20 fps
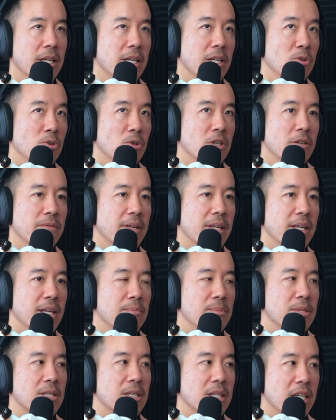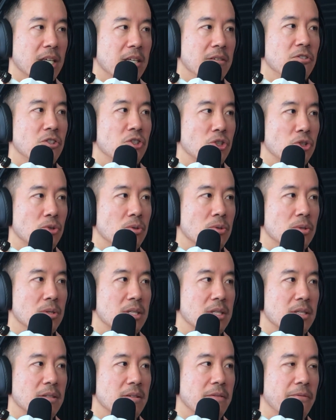in order for him to give
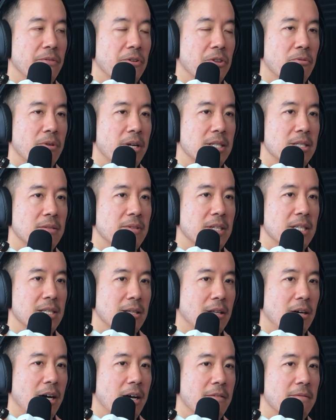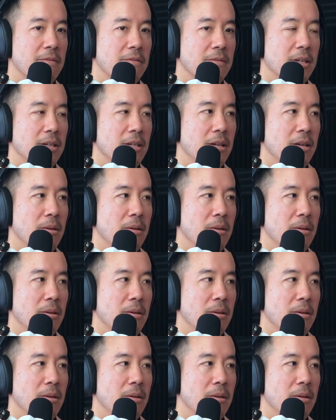shoes for the rest of his life,